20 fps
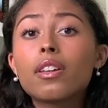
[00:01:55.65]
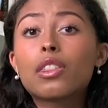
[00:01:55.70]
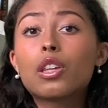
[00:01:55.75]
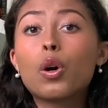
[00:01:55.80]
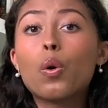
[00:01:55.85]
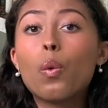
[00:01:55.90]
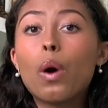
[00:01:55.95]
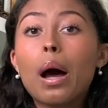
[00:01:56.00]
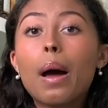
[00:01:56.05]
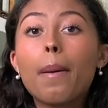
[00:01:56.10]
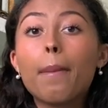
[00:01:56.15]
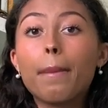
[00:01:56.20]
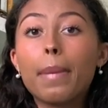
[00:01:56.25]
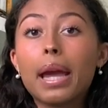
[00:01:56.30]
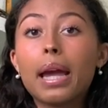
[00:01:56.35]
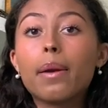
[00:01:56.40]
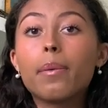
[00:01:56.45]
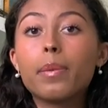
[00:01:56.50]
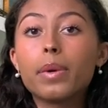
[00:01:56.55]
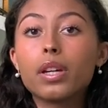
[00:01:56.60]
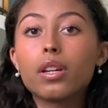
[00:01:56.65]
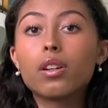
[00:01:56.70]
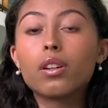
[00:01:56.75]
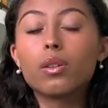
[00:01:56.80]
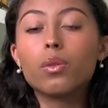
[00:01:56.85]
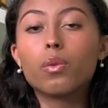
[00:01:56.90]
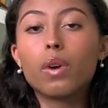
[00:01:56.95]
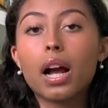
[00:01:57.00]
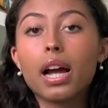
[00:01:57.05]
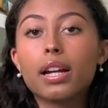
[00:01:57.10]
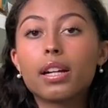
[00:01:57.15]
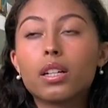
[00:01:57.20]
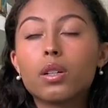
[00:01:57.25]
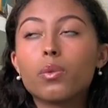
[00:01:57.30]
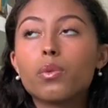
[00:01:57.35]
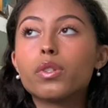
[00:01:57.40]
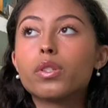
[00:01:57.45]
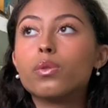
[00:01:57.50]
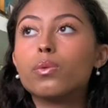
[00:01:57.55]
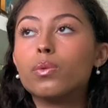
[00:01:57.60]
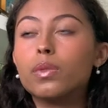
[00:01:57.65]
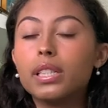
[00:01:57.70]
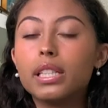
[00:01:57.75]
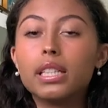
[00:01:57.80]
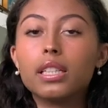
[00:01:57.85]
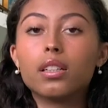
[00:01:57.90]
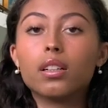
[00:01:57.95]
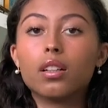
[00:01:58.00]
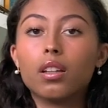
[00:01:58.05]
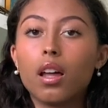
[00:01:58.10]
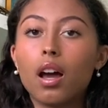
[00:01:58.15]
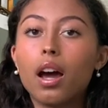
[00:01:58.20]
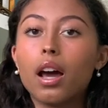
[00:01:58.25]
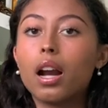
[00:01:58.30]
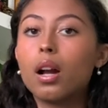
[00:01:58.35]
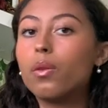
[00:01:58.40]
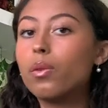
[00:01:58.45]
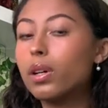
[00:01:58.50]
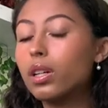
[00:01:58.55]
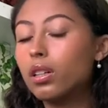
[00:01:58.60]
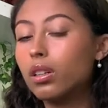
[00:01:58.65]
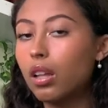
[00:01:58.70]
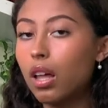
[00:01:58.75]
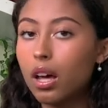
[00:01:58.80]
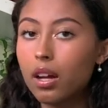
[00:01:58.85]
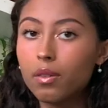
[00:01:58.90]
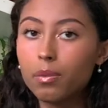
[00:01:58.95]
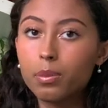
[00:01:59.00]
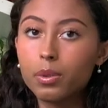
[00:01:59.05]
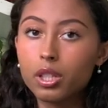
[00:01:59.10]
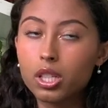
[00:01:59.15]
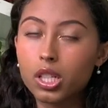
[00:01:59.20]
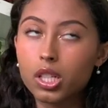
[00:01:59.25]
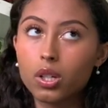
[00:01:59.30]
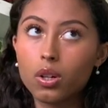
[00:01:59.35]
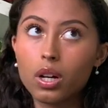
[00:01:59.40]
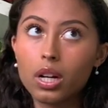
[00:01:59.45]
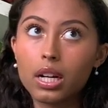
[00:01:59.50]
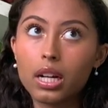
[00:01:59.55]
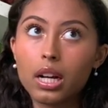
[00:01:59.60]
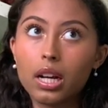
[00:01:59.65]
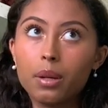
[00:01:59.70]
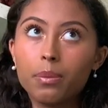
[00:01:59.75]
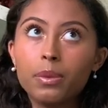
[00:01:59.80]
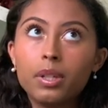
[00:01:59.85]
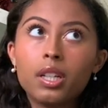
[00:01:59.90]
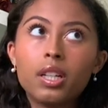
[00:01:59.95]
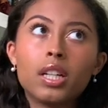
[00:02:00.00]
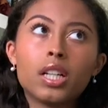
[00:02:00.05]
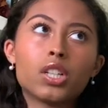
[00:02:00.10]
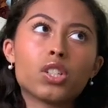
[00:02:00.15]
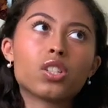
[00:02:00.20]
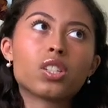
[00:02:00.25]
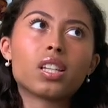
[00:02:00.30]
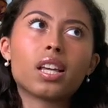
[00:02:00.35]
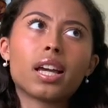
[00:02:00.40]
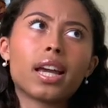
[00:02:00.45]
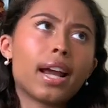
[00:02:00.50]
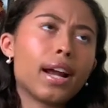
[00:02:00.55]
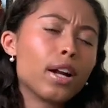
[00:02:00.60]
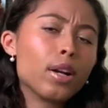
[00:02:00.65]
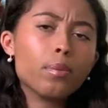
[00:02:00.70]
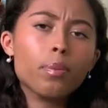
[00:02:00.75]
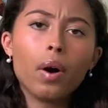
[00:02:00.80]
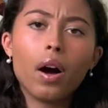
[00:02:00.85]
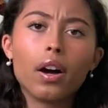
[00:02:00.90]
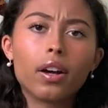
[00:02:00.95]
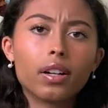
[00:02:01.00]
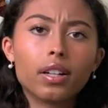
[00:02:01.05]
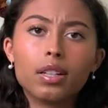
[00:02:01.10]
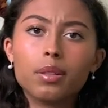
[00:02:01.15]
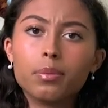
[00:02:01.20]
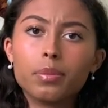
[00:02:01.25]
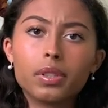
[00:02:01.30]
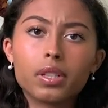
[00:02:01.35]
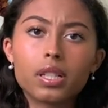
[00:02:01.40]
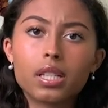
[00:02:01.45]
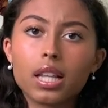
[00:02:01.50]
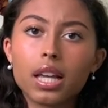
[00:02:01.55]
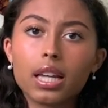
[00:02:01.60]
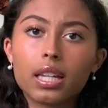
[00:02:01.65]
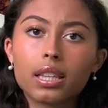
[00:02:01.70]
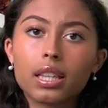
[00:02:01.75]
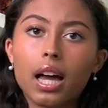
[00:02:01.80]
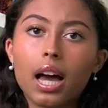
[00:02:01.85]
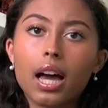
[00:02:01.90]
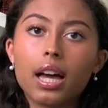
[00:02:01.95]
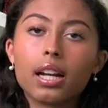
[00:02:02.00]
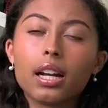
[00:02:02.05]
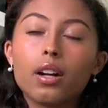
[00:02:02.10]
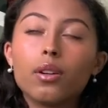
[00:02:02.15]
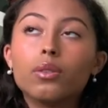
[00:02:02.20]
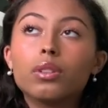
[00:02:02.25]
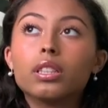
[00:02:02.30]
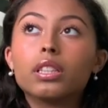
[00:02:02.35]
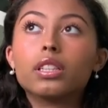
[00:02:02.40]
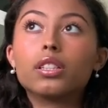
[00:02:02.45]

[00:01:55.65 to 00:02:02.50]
that what made me a good writer was reading a lot. I read a lot of books growing up, just like Harry Potter and books like that. I really